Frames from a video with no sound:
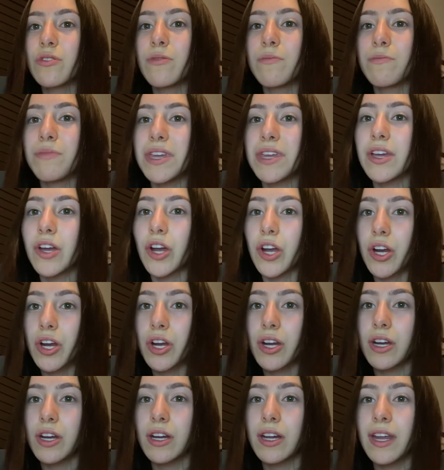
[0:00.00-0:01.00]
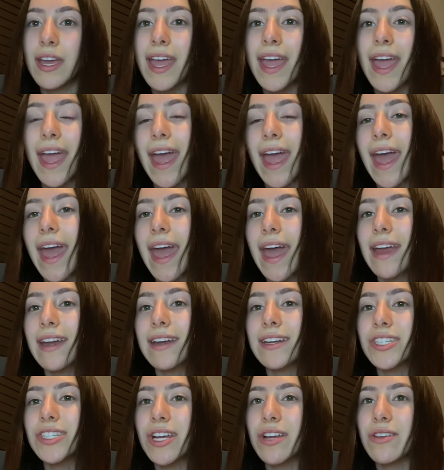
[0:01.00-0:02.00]
be heard
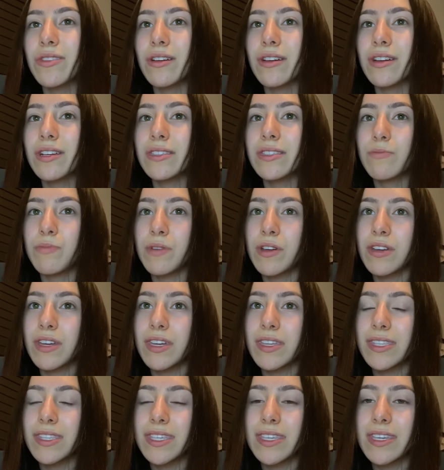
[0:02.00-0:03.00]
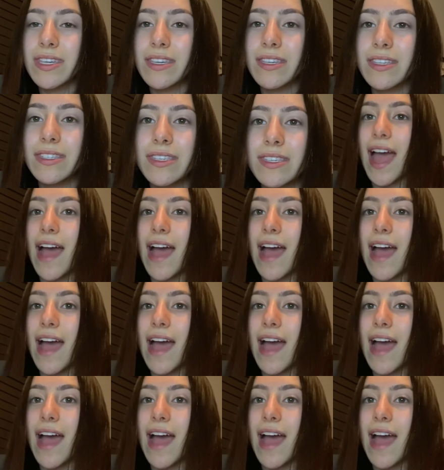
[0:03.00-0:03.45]
and share their experiences.